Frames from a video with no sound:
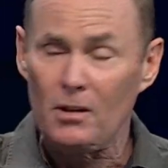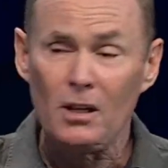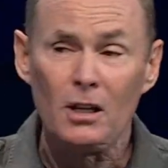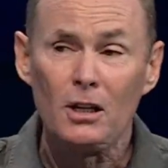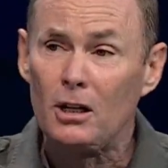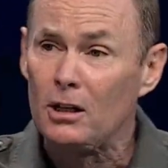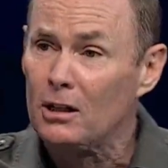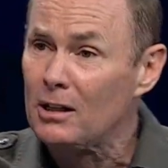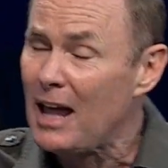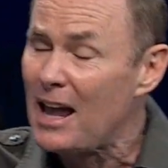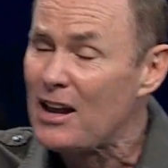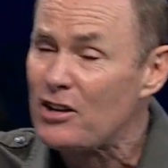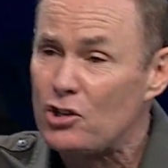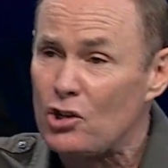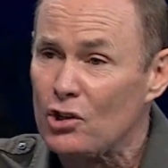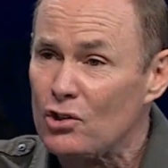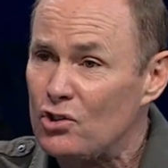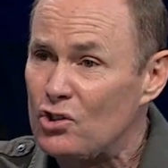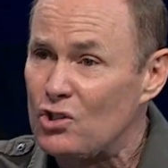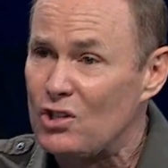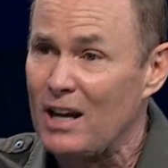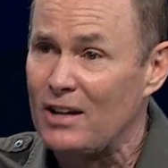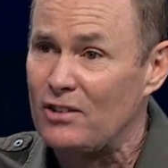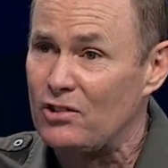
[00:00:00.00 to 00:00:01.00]
In
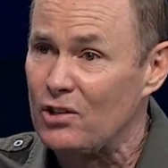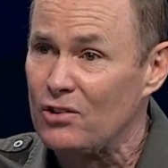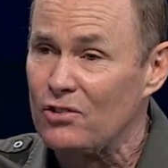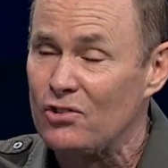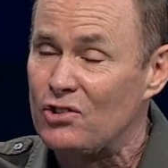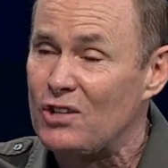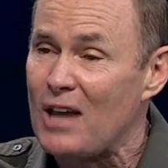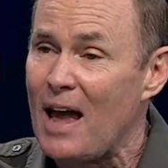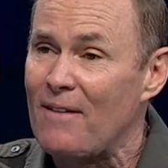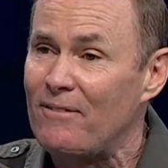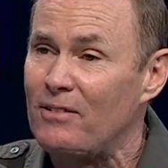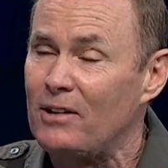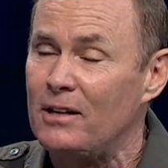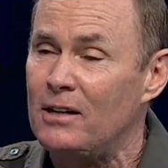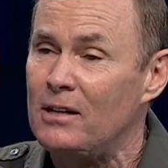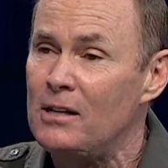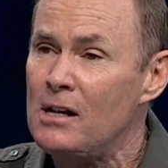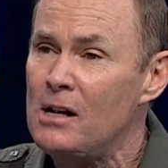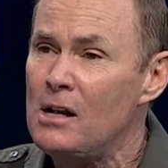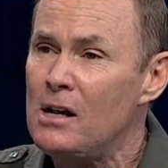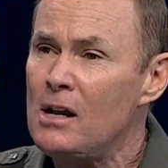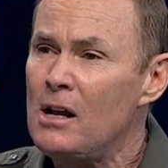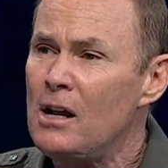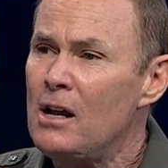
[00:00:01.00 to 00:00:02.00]
Galatians 6 and 7.
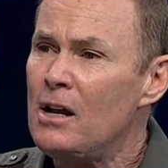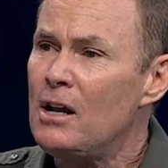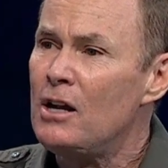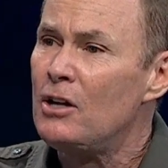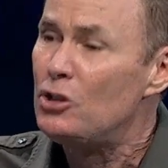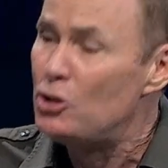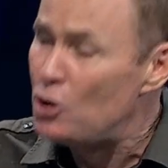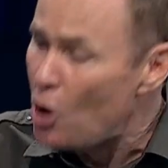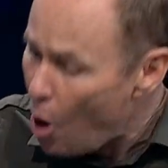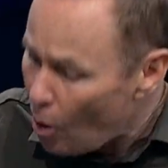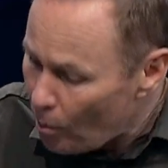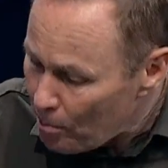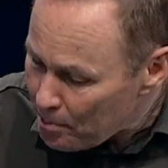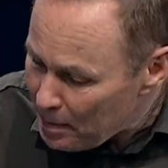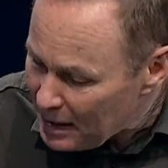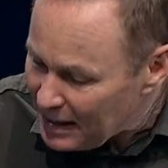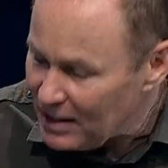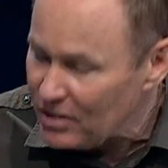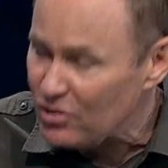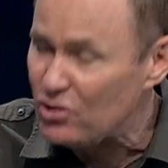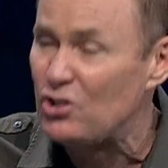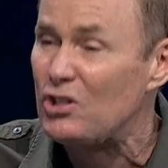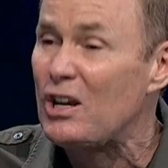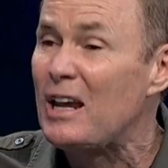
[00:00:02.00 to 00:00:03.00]
Don't
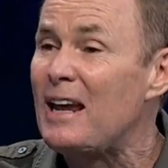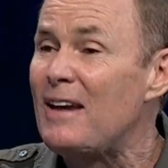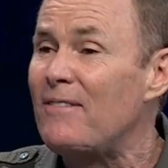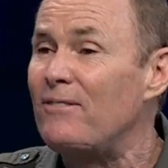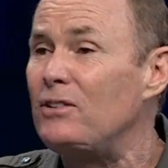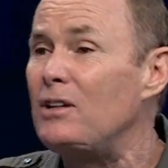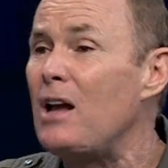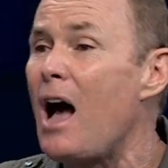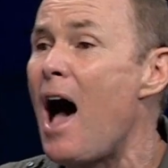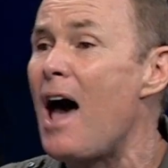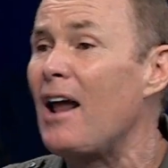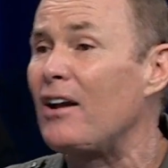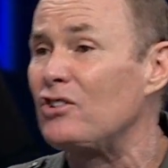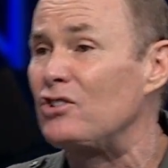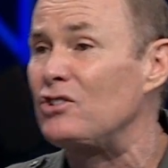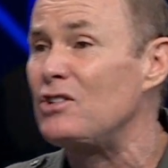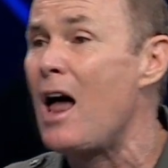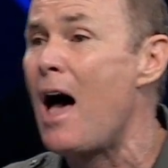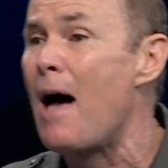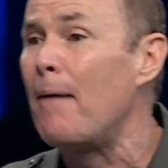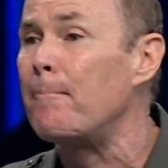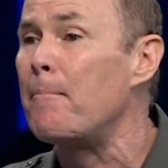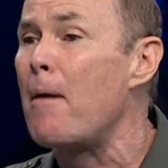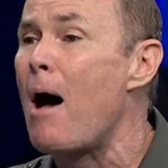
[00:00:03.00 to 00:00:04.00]
be deceived, God is
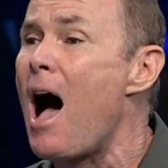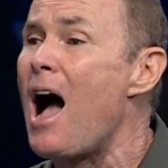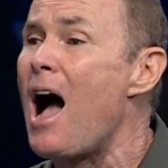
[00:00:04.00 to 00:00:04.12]
not